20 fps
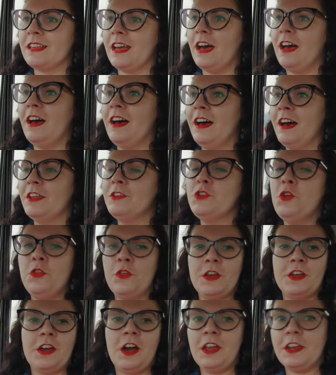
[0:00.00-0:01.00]
another
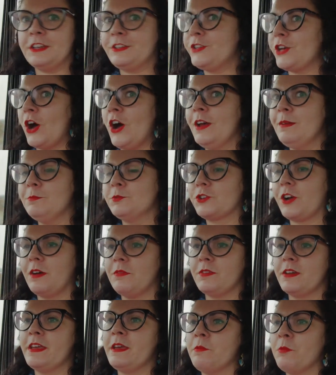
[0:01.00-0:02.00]
kind of time
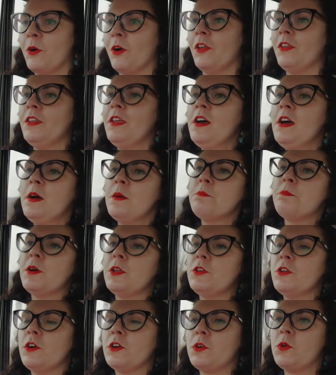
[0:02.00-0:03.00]
travel-y one, but not
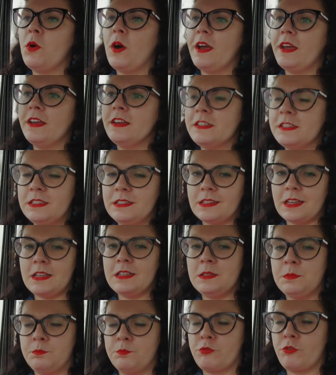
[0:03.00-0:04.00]
quite as
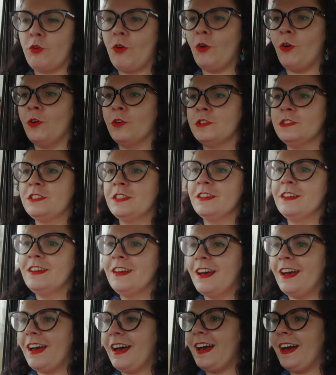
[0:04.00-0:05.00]
broad
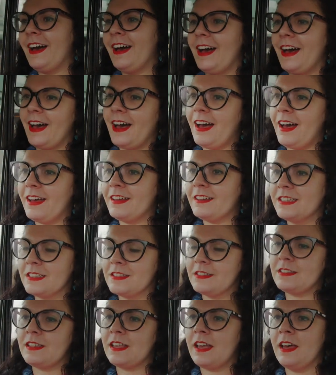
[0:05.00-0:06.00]
as
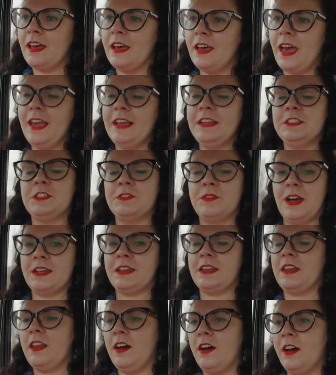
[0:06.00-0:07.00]
Age of
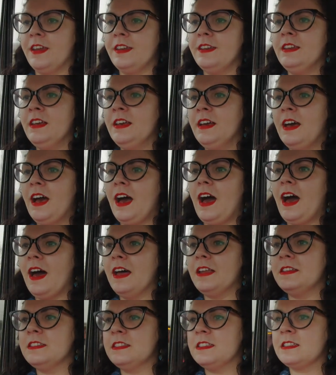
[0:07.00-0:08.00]
Adeline,
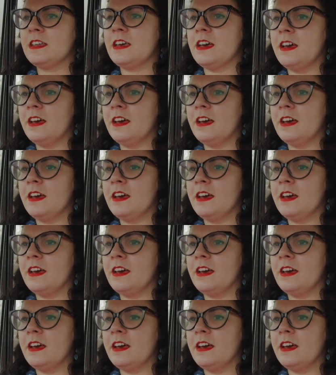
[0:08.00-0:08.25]
and